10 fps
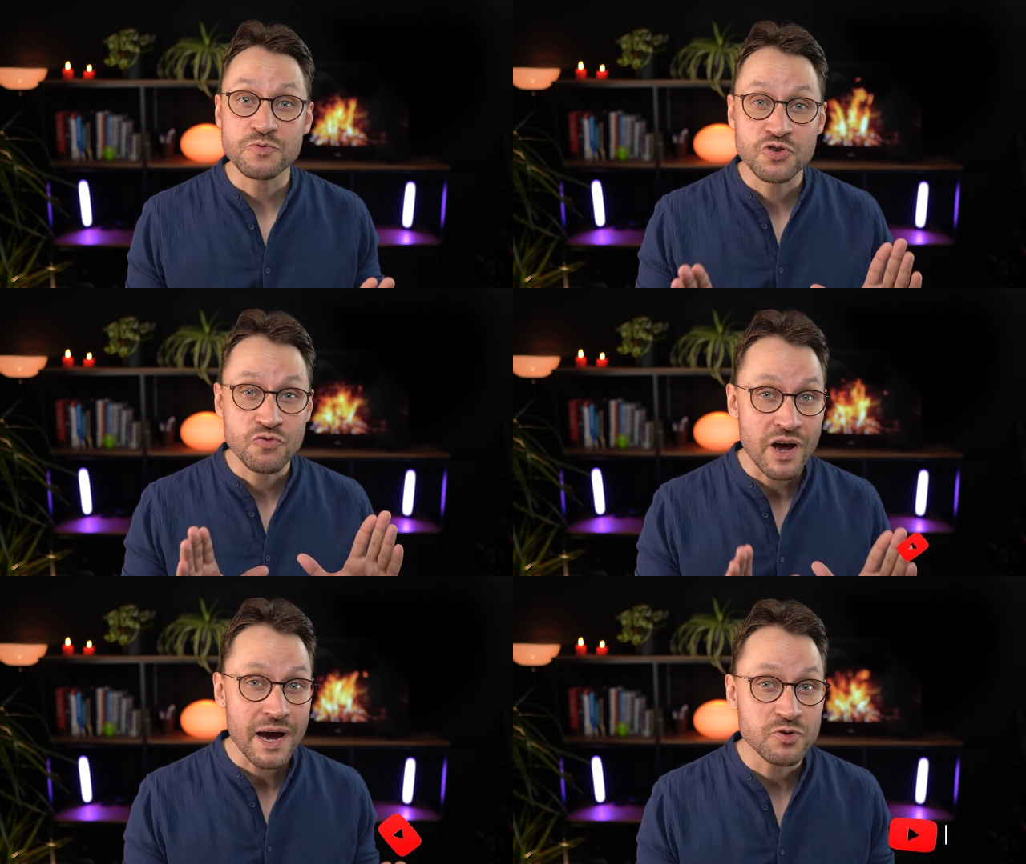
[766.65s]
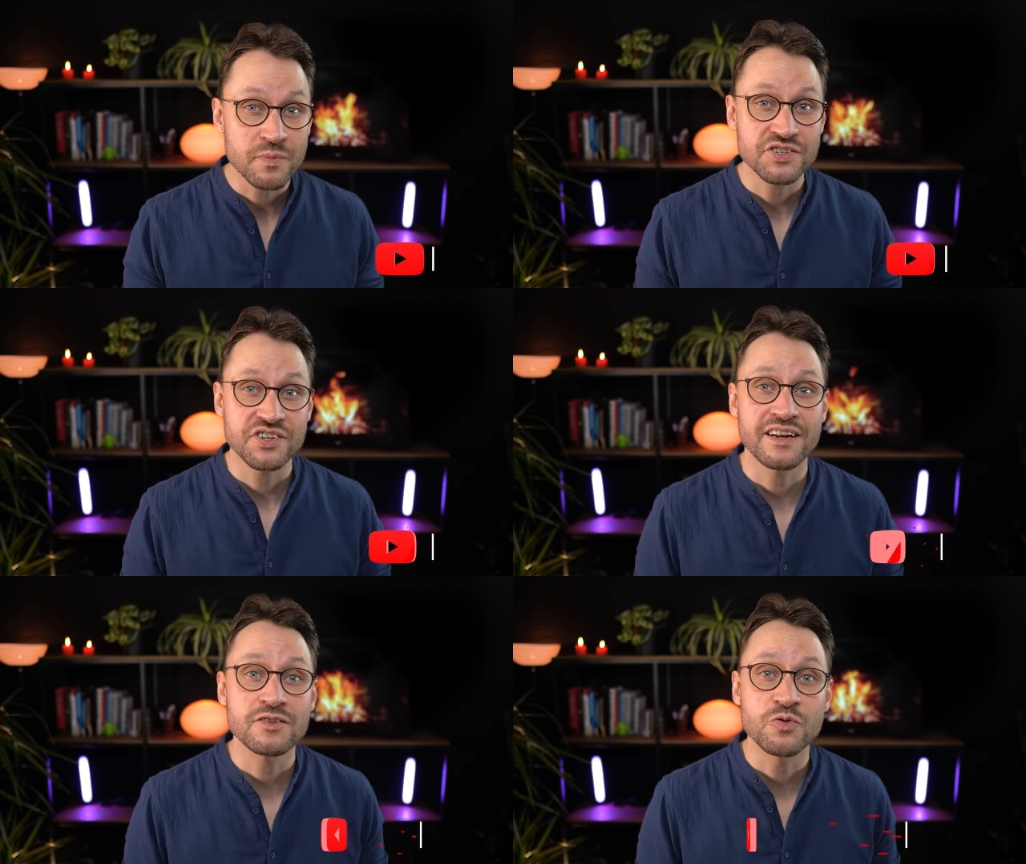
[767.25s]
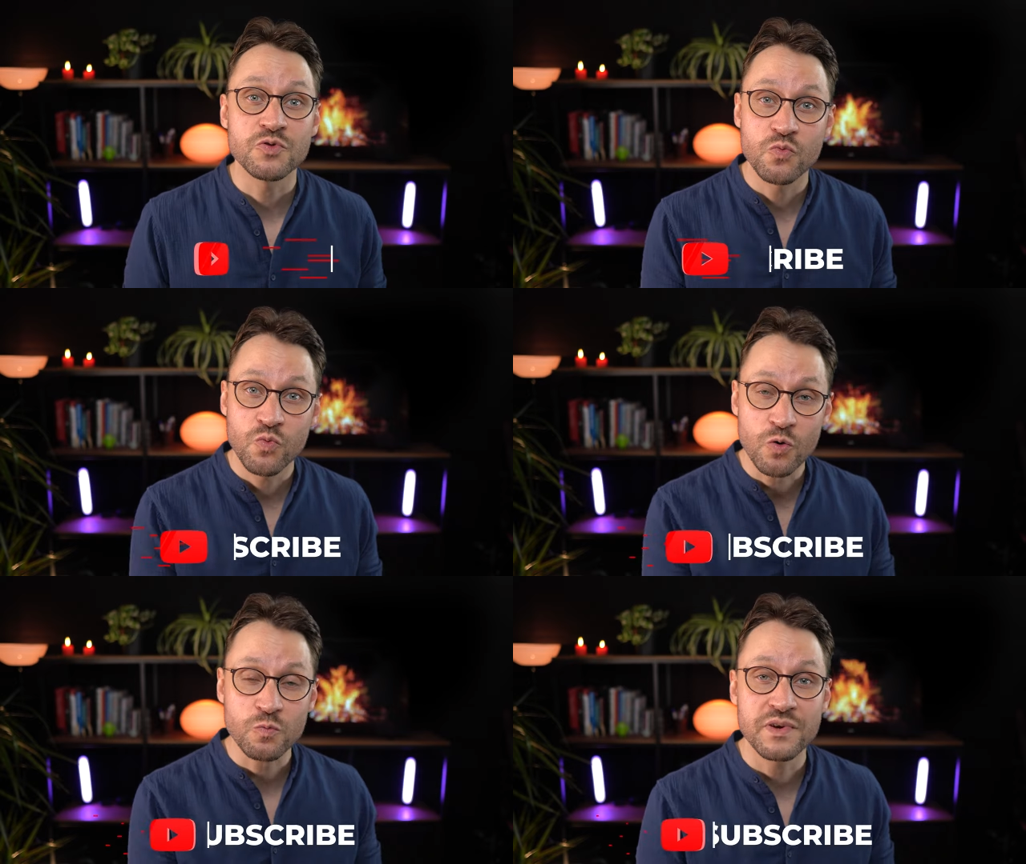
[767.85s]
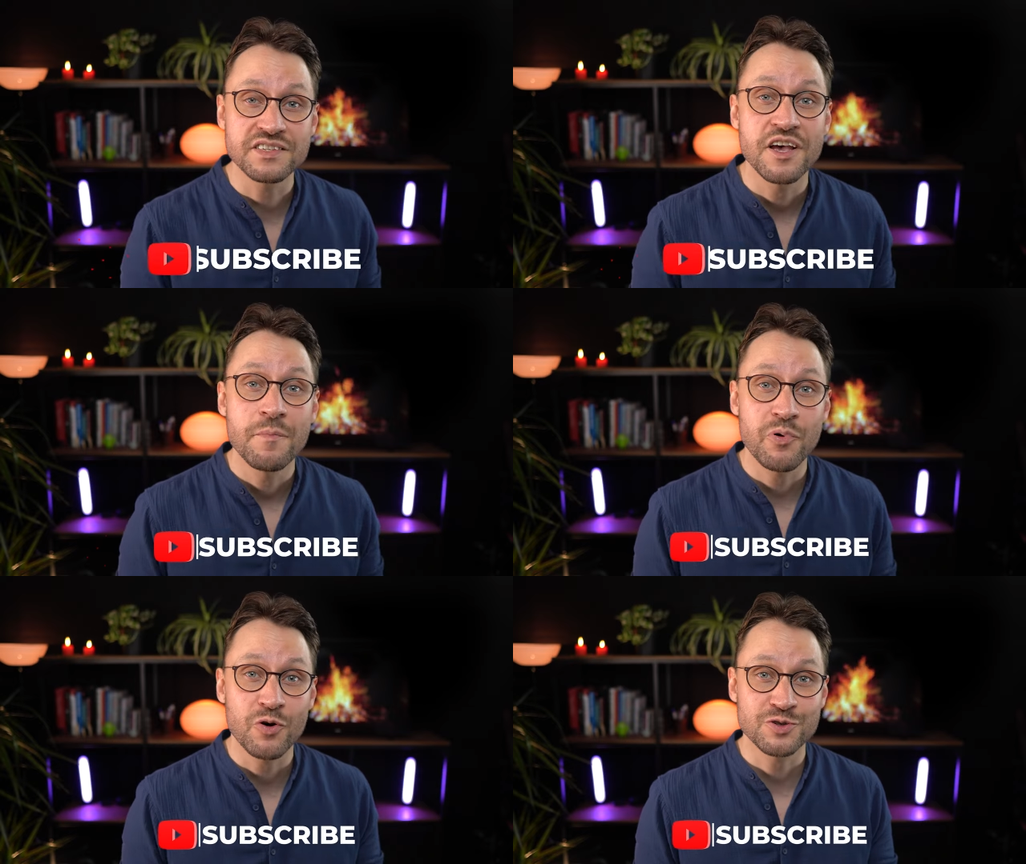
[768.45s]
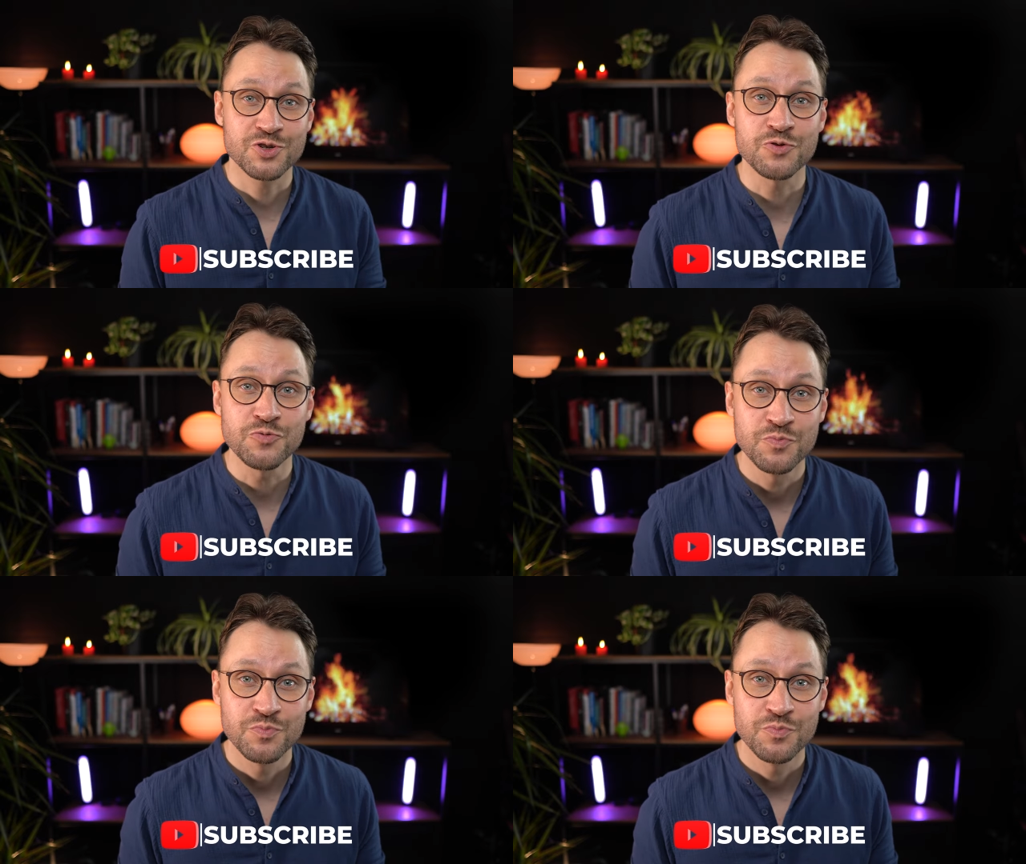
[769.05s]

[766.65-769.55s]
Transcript: and subscribe to my channel so you won't miss part 2.